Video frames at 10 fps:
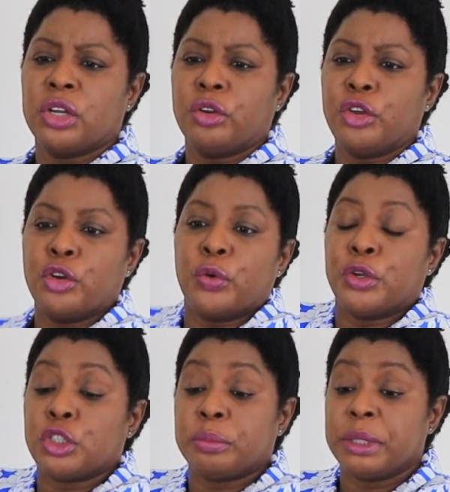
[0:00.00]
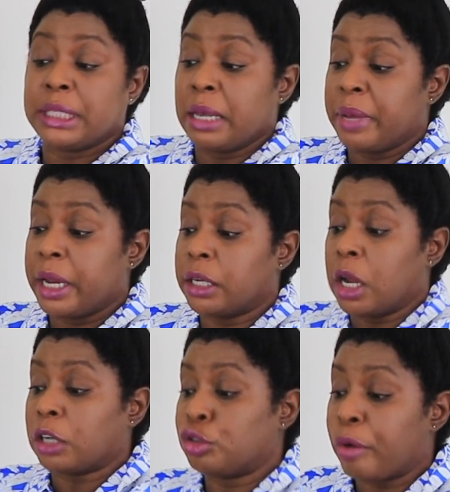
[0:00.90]
you know, you should be timid and
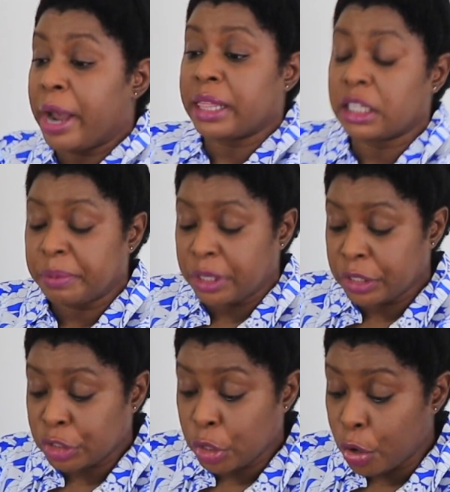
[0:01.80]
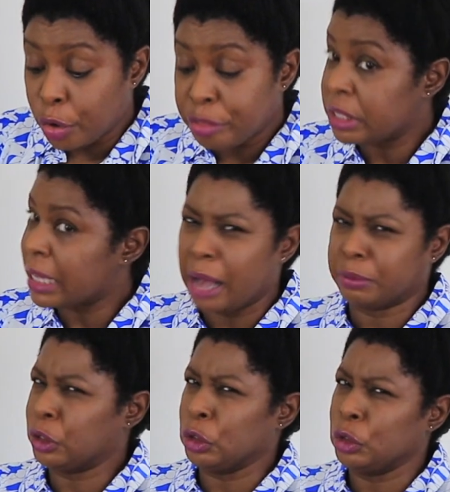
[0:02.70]
not try this because the earth is
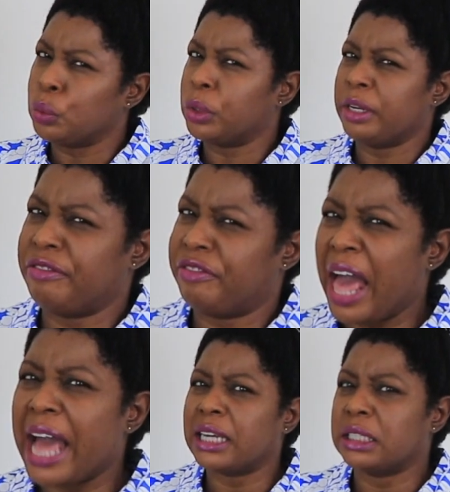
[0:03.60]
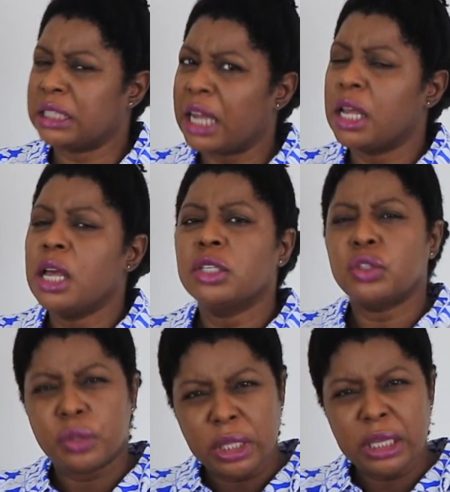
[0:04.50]
absolutely flat and that.
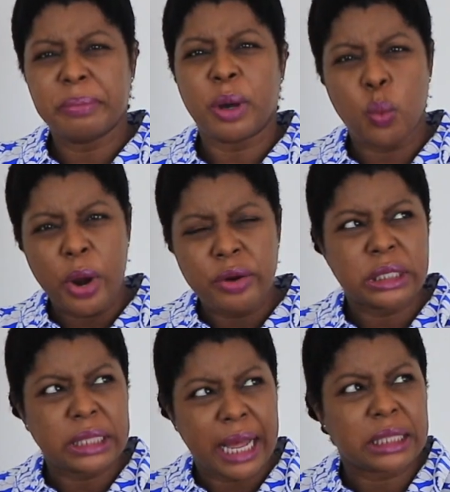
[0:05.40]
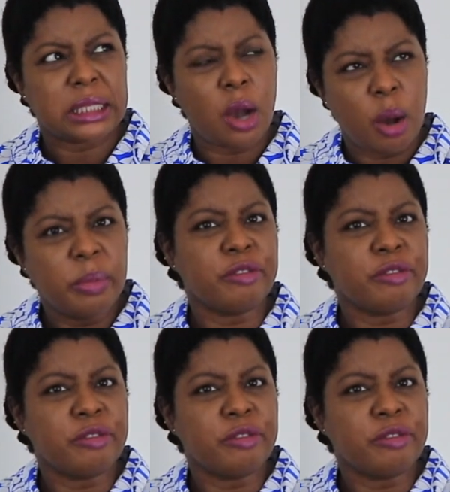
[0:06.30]
So think about, where is that coming